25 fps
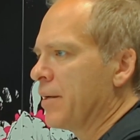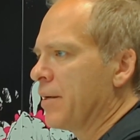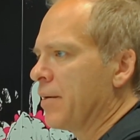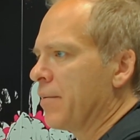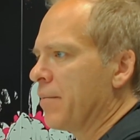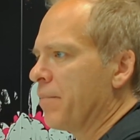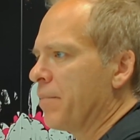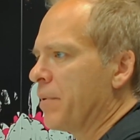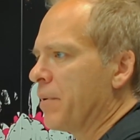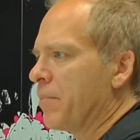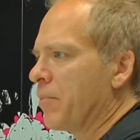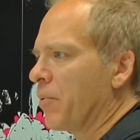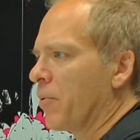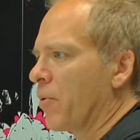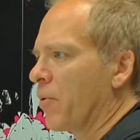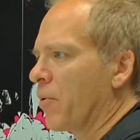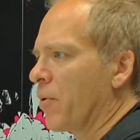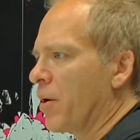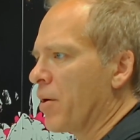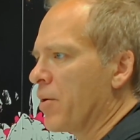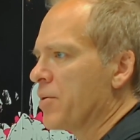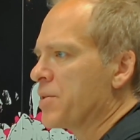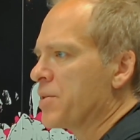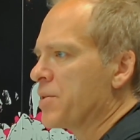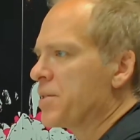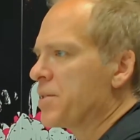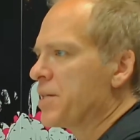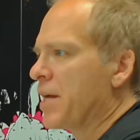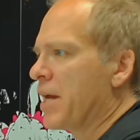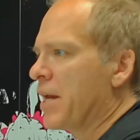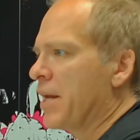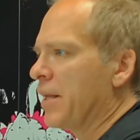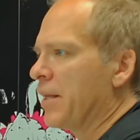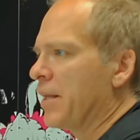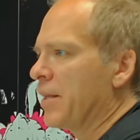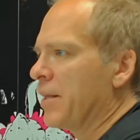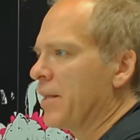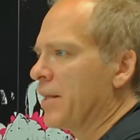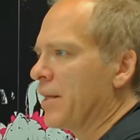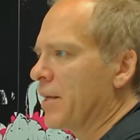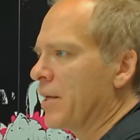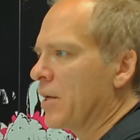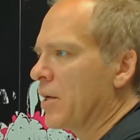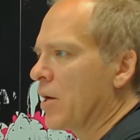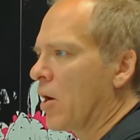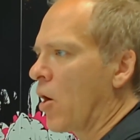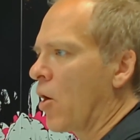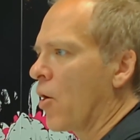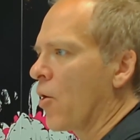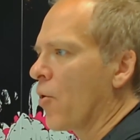people are understanding
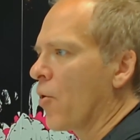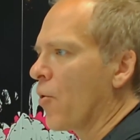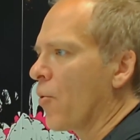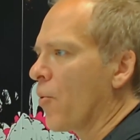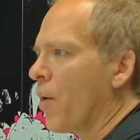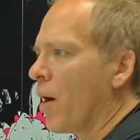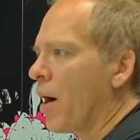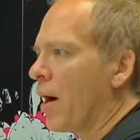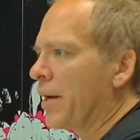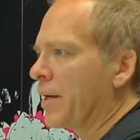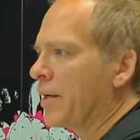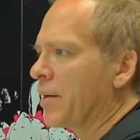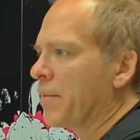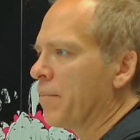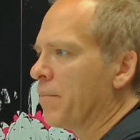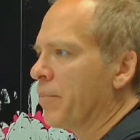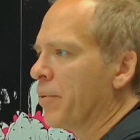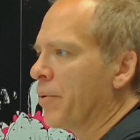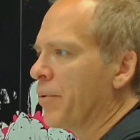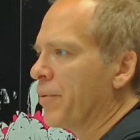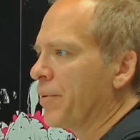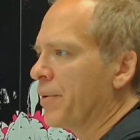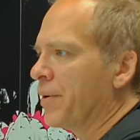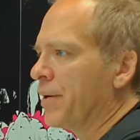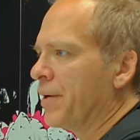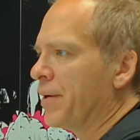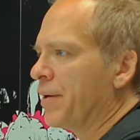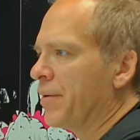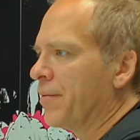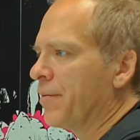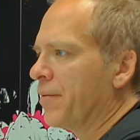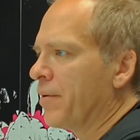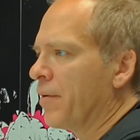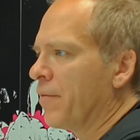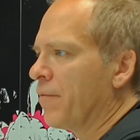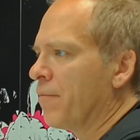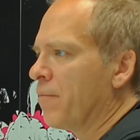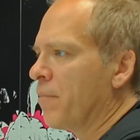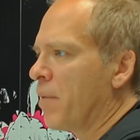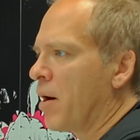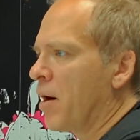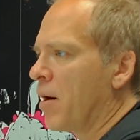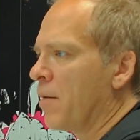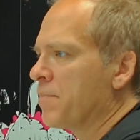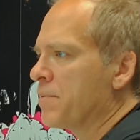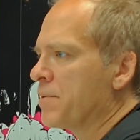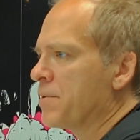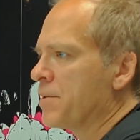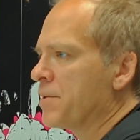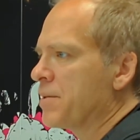the ROI component of
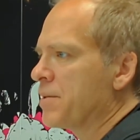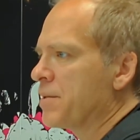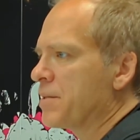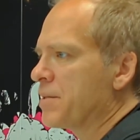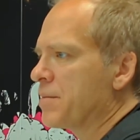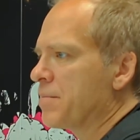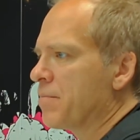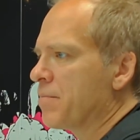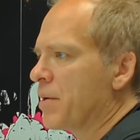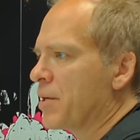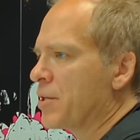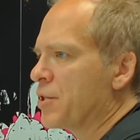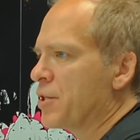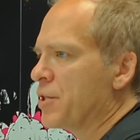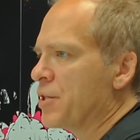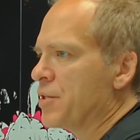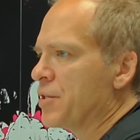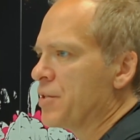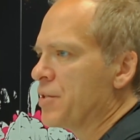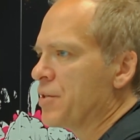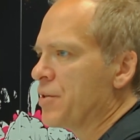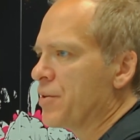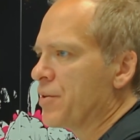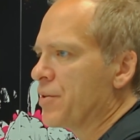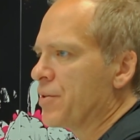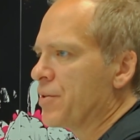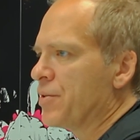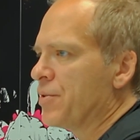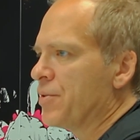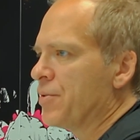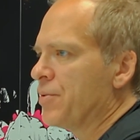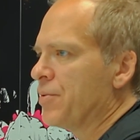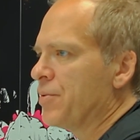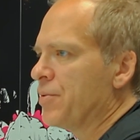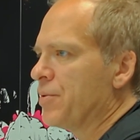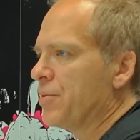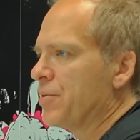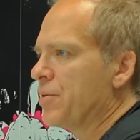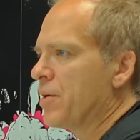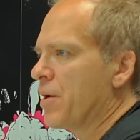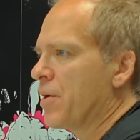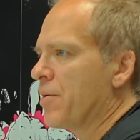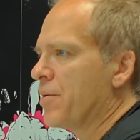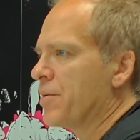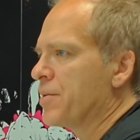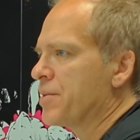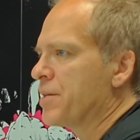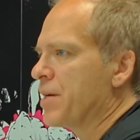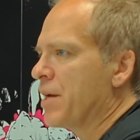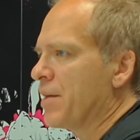MOPS is much easier to
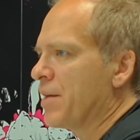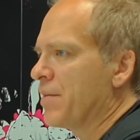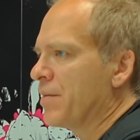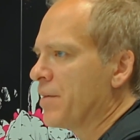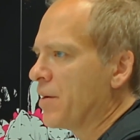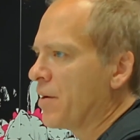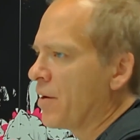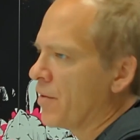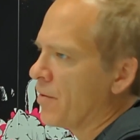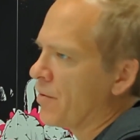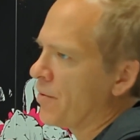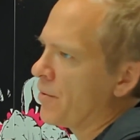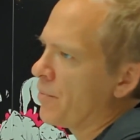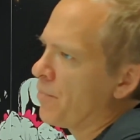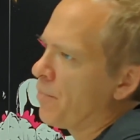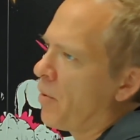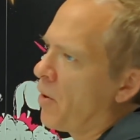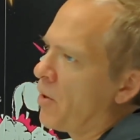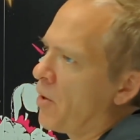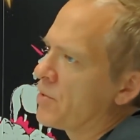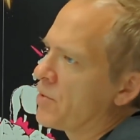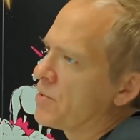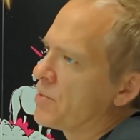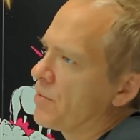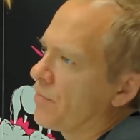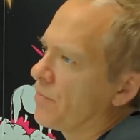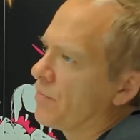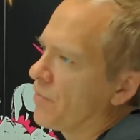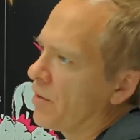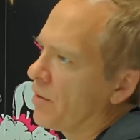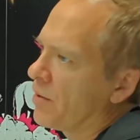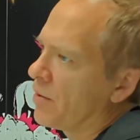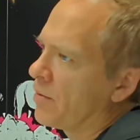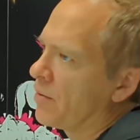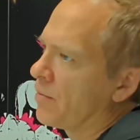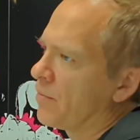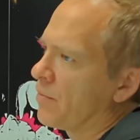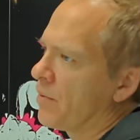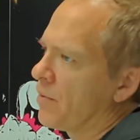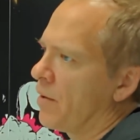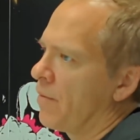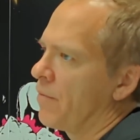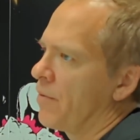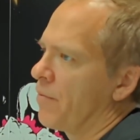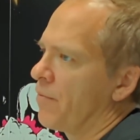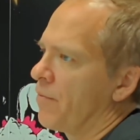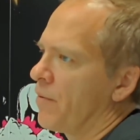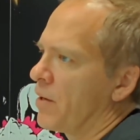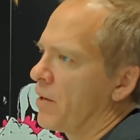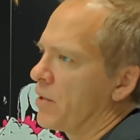understand than other parts of the
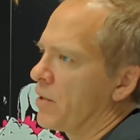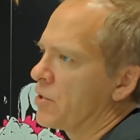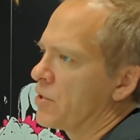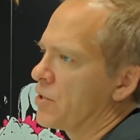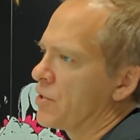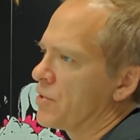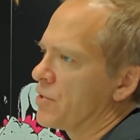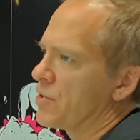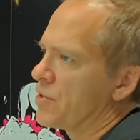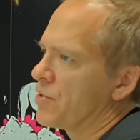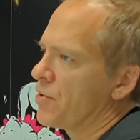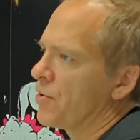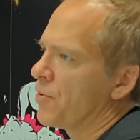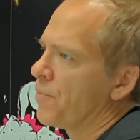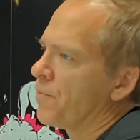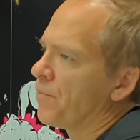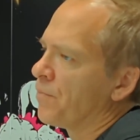function. So